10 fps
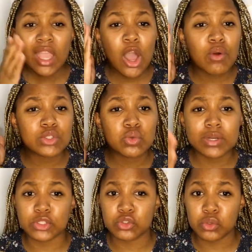our school
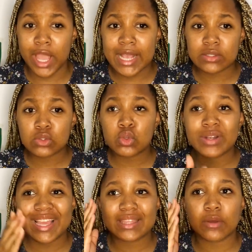was new guys so
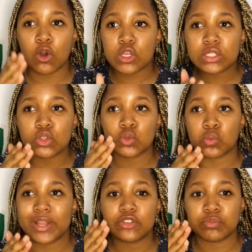like the hostels
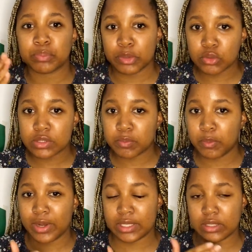weren't built
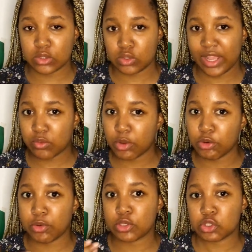when this like when
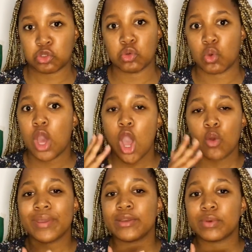we went to school
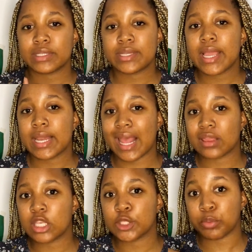we were staying in
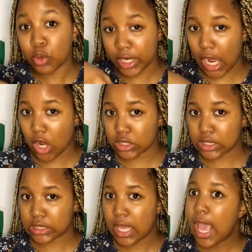like these boarding
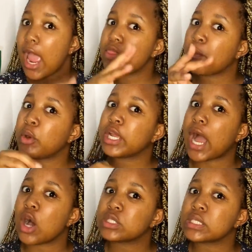houses and the boarding
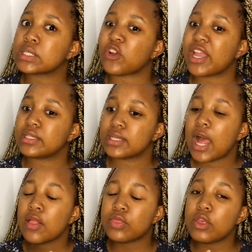houses right
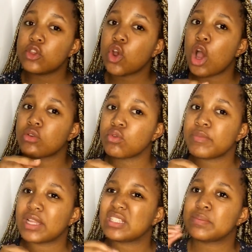you know a room
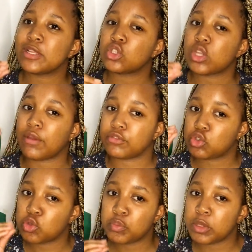that's meant to have
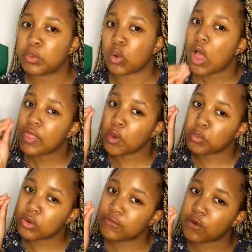two people they would
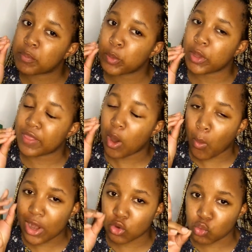put four people in that
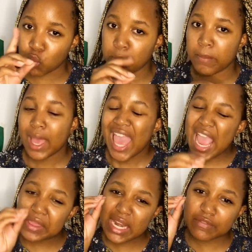one room
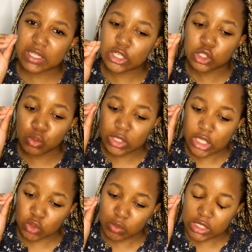and then after that you
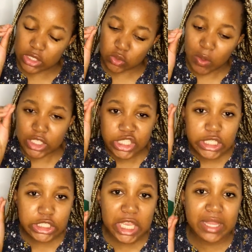start squishing
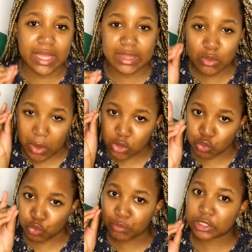squashing each other in that one
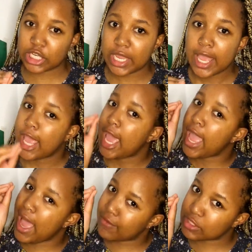room jay
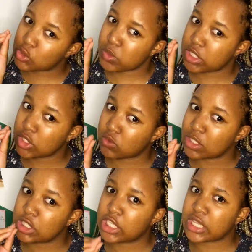after squishing
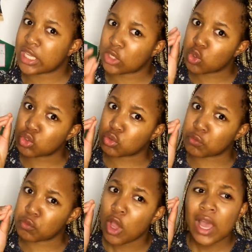squashing each other you're told to